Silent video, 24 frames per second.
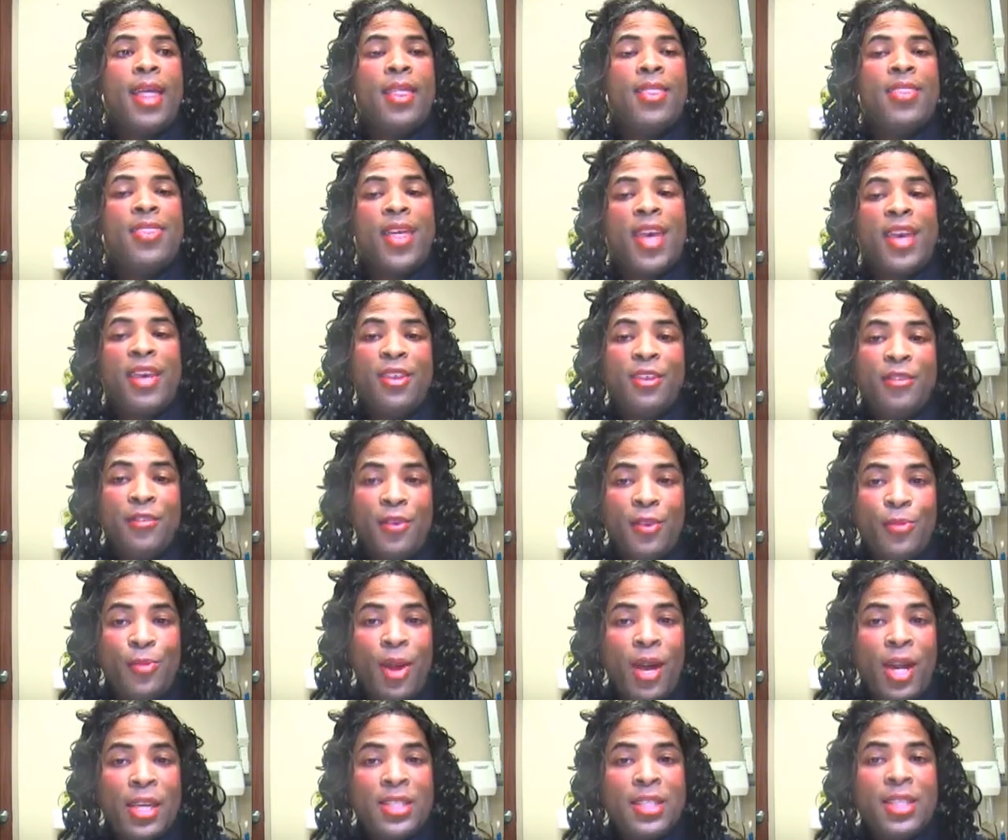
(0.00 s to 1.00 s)
Thank you for
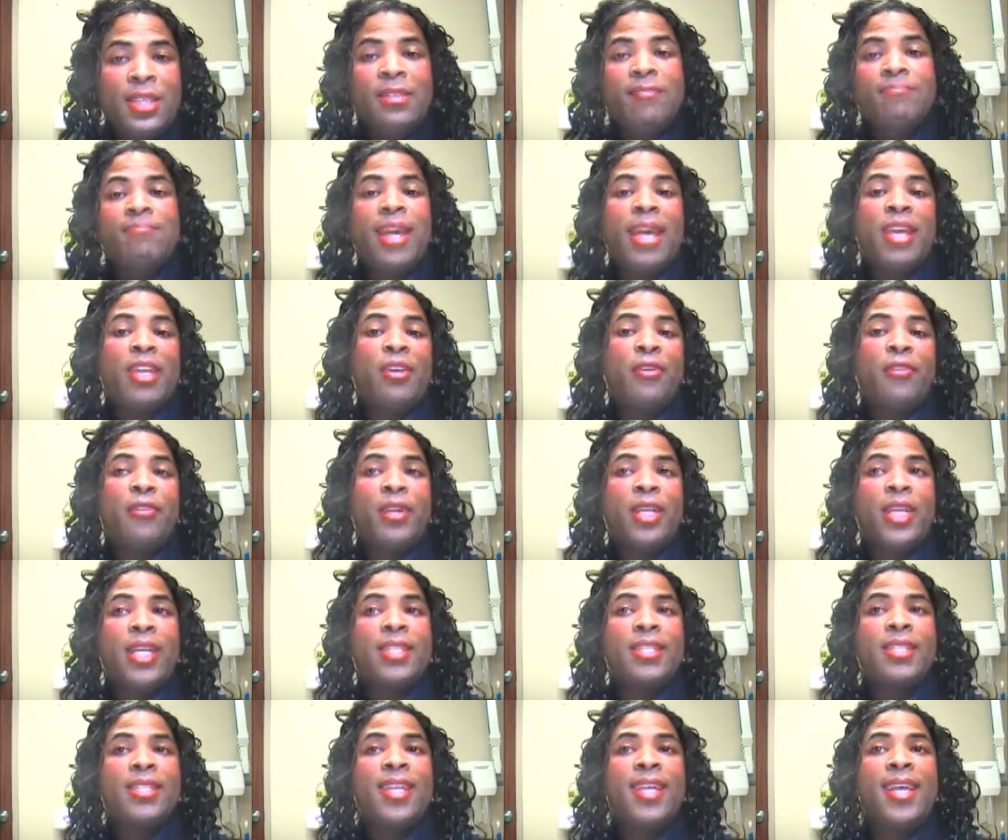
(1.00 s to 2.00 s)
watching. Thank you for
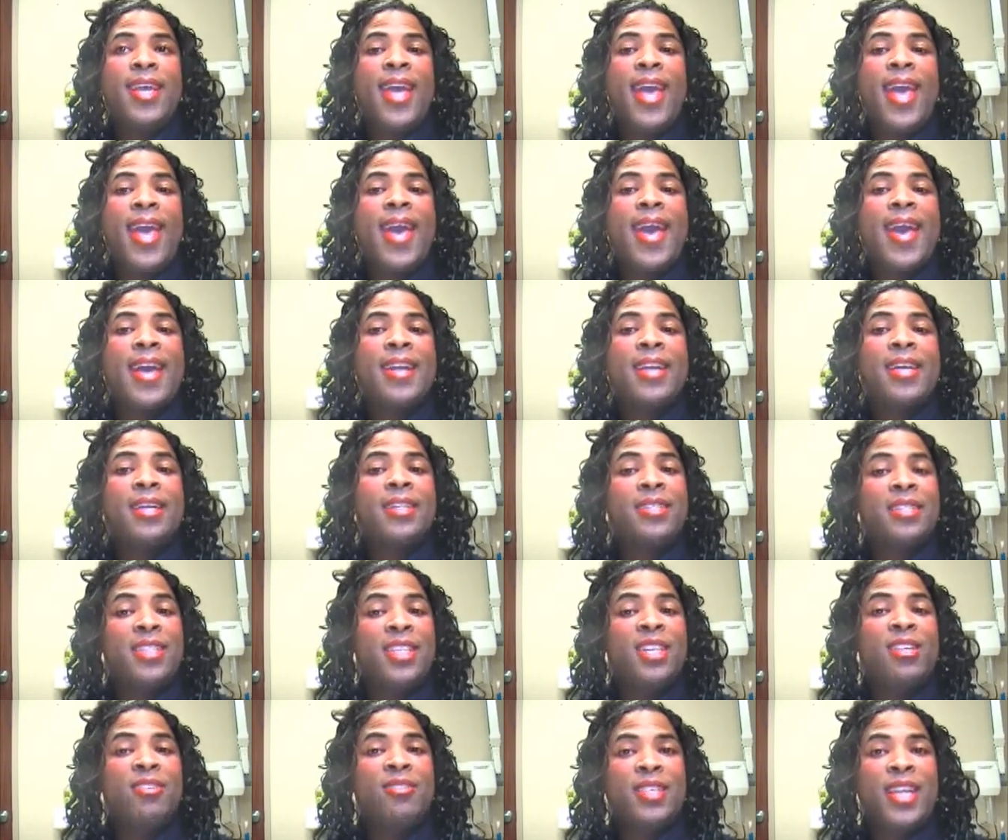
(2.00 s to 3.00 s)
listening. And
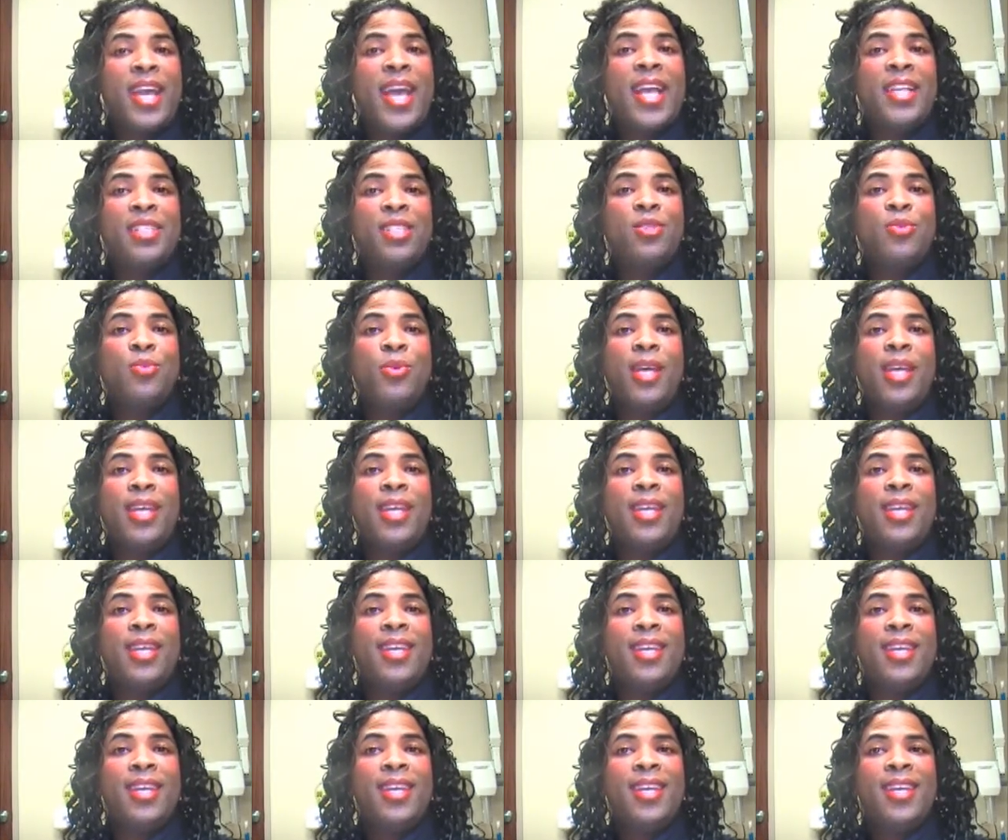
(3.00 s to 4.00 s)
until next
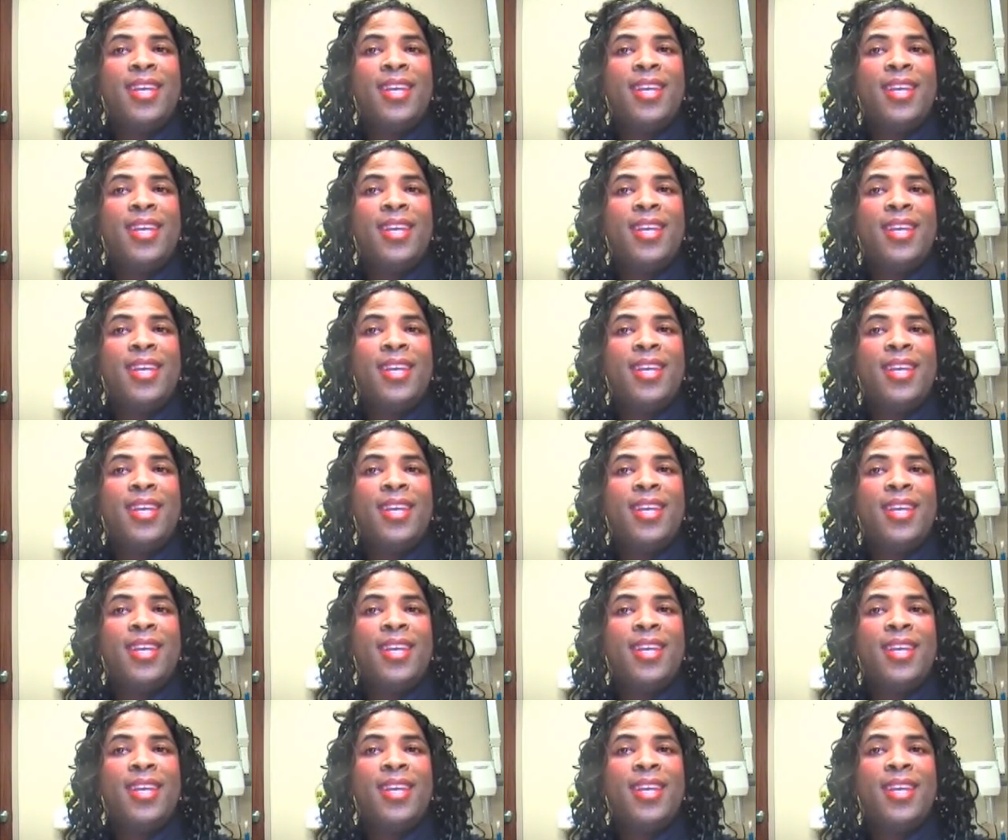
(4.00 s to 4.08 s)
week,